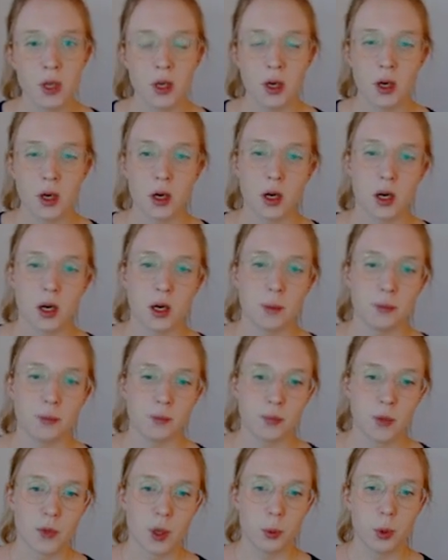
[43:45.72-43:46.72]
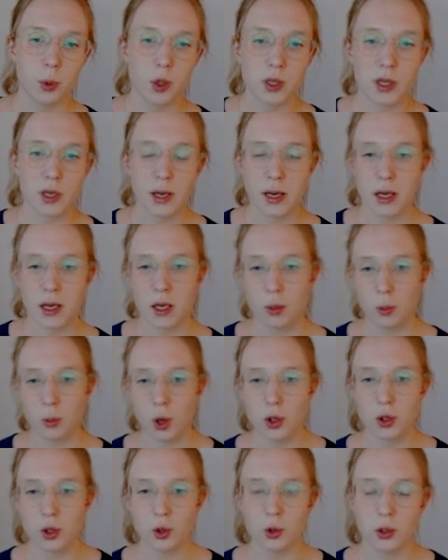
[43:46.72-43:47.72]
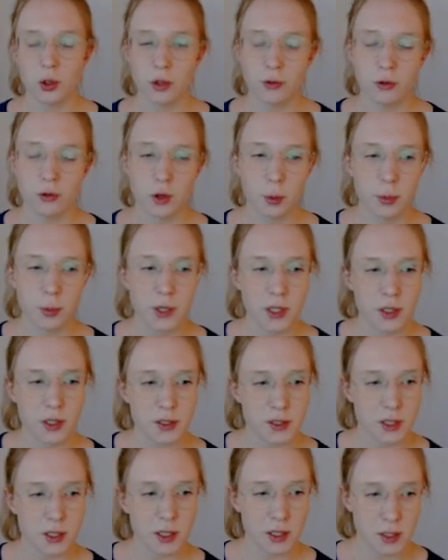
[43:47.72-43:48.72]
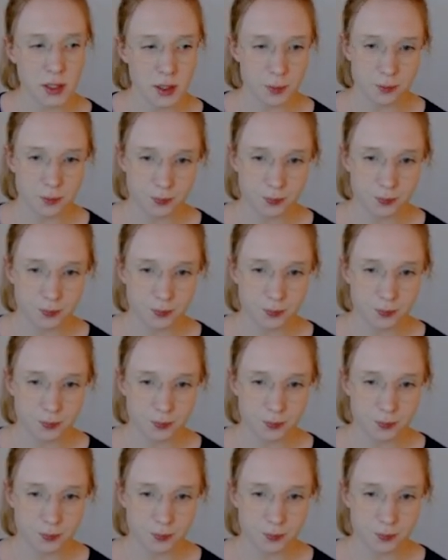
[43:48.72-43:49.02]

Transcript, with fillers: um, put a module for PLCs